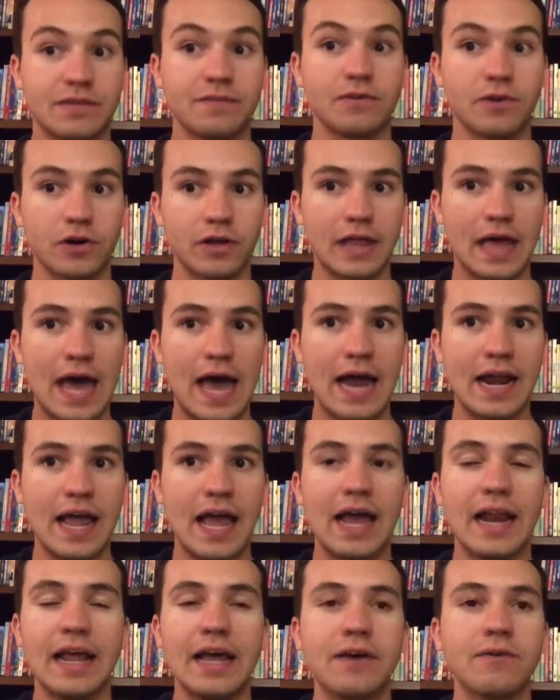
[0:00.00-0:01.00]
for that.
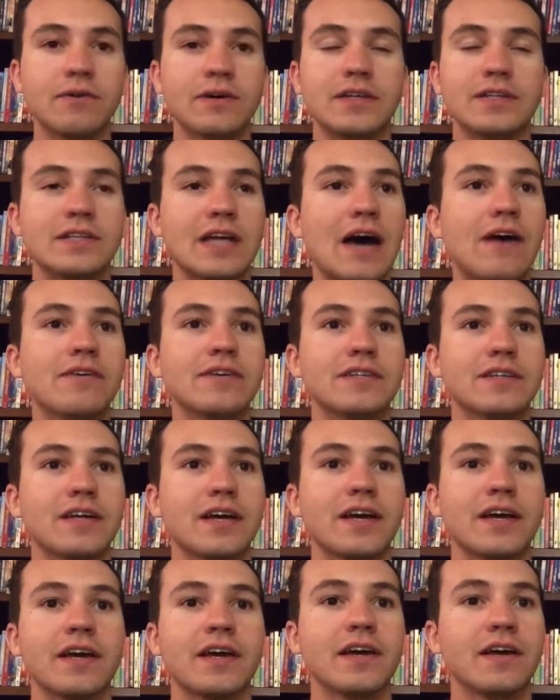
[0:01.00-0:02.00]
And I was
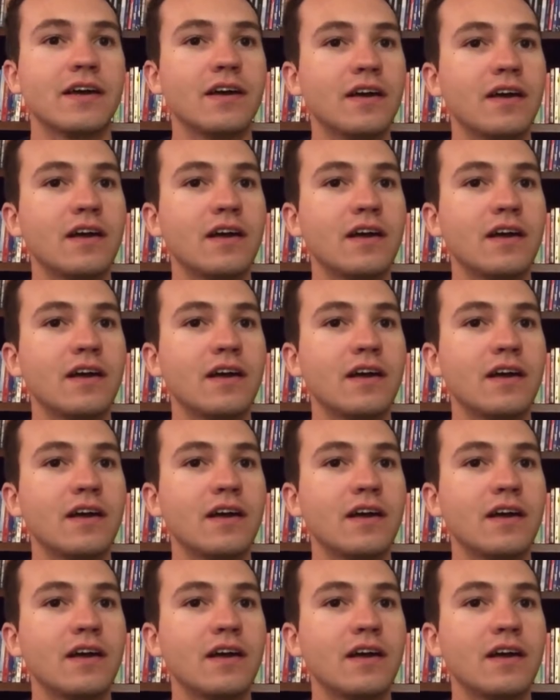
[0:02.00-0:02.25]
like,